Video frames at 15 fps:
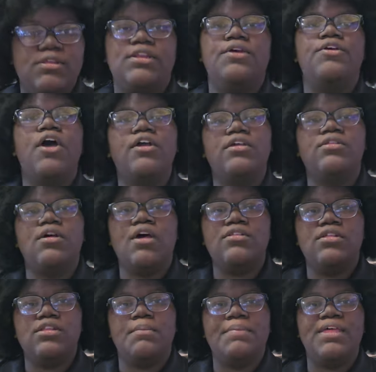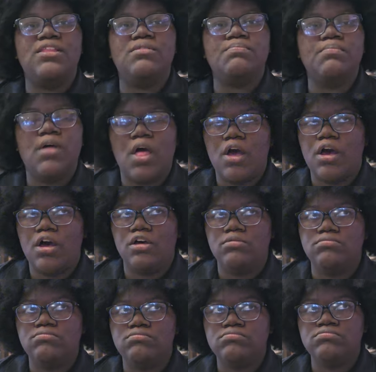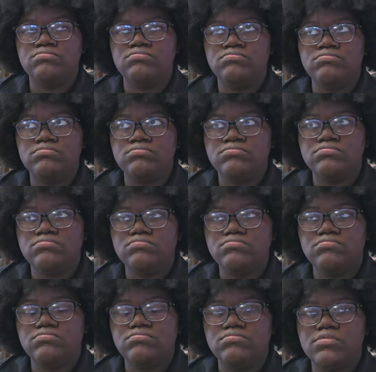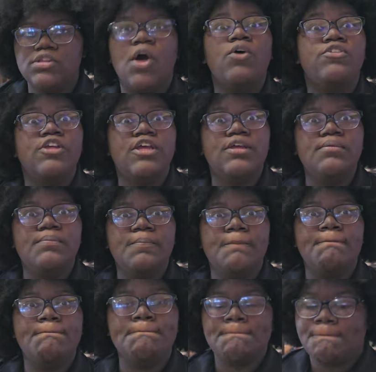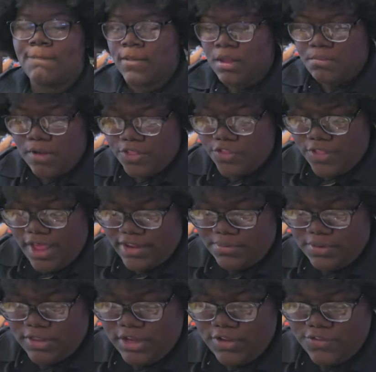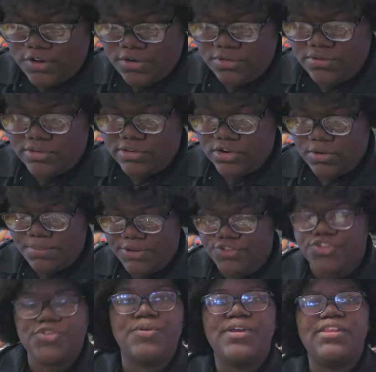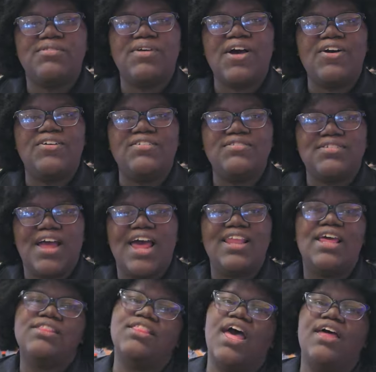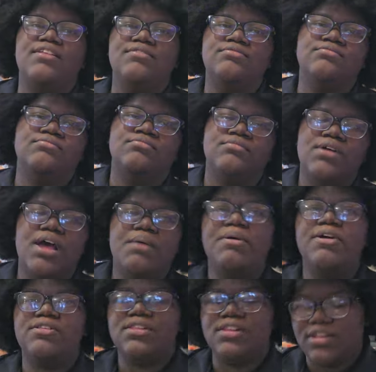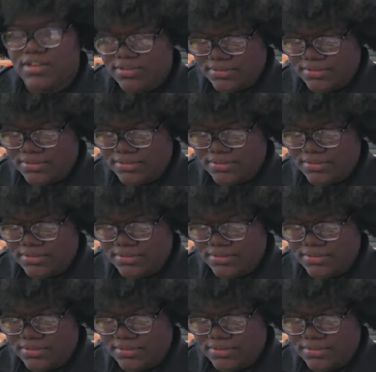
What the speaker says: teriyaki sauce is a bit salty. But then that really good. The noodles are a bit chewy as well. I like that. Personally.